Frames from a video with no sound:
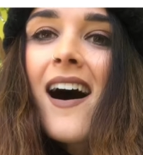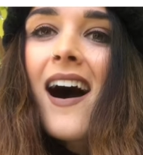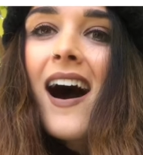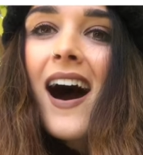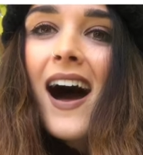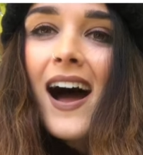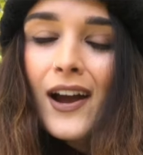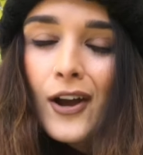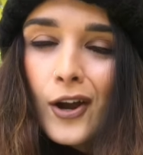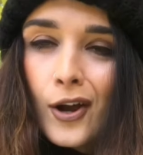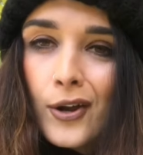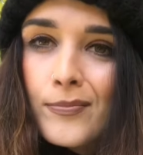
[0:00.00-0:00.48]

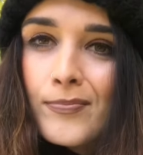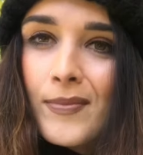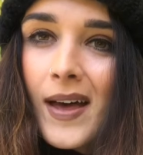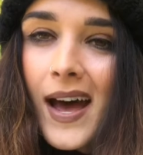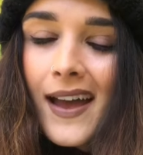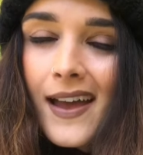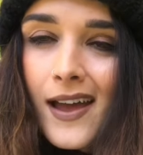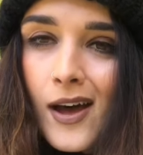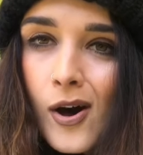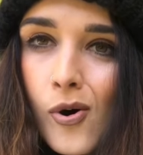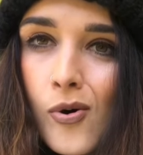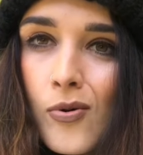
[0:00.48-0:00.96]
I hope that
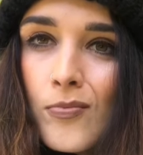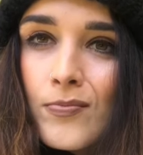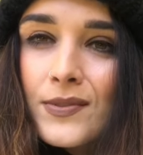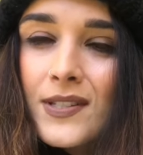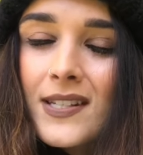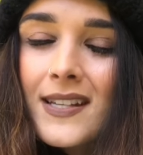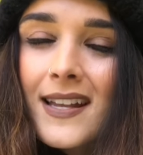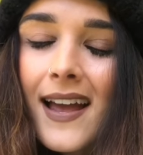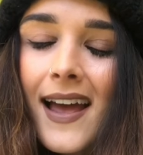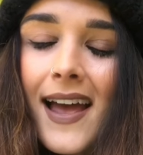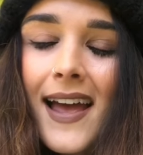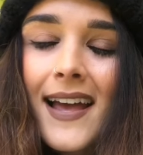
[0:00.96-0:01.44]

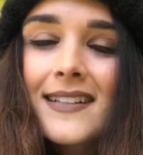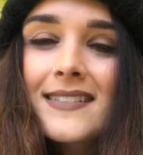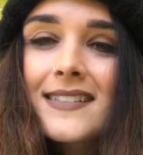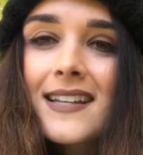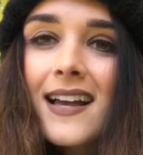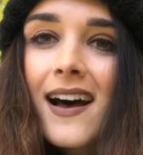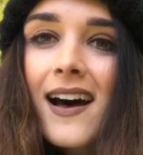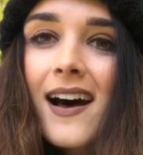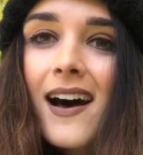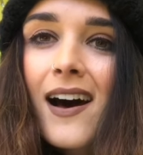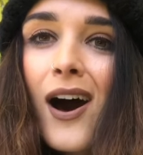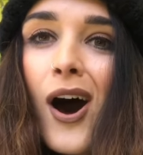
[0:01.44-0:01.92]
helped, and
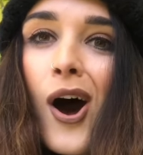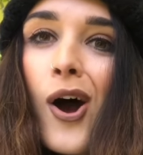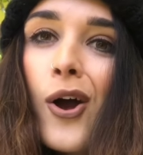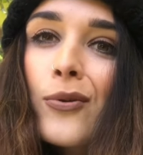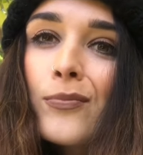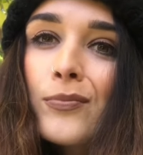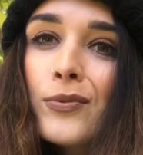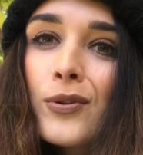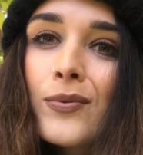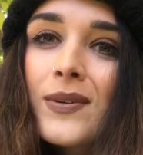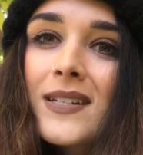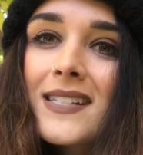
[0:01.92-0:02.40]
I
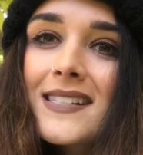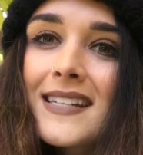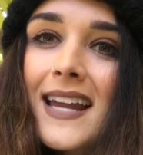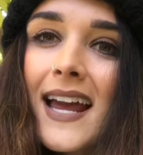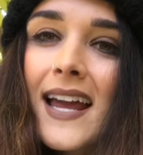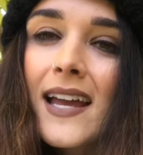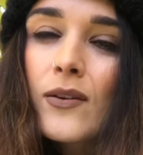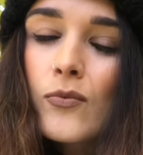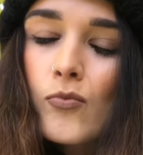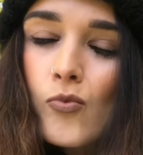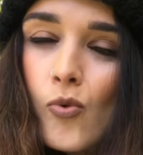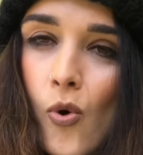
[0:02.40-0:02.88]
hope you are
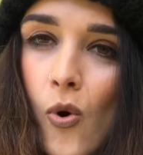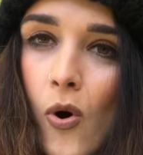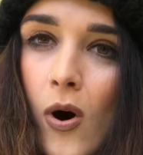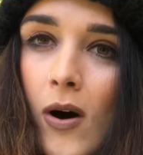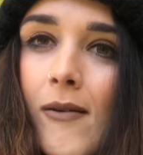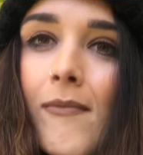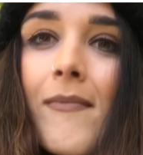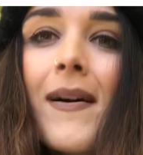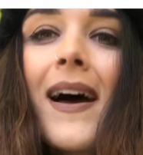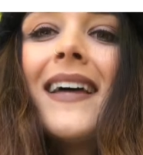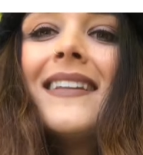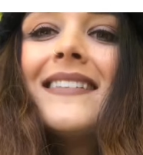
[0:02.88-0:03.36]
staying
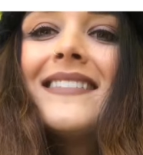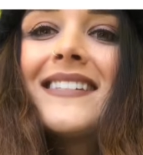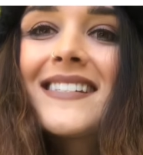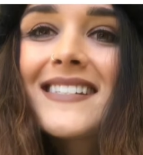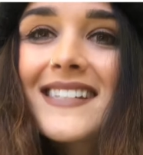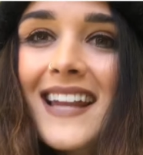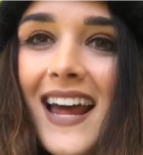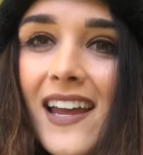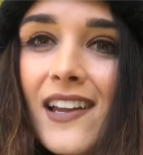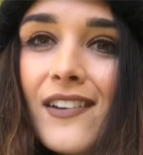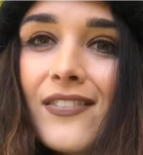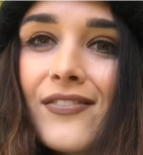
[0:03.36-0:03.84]
warm and
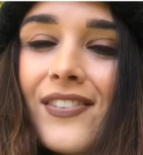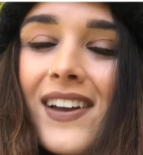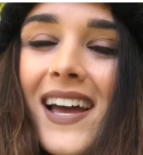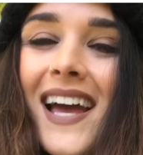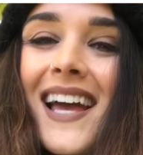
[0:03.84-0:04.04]
safe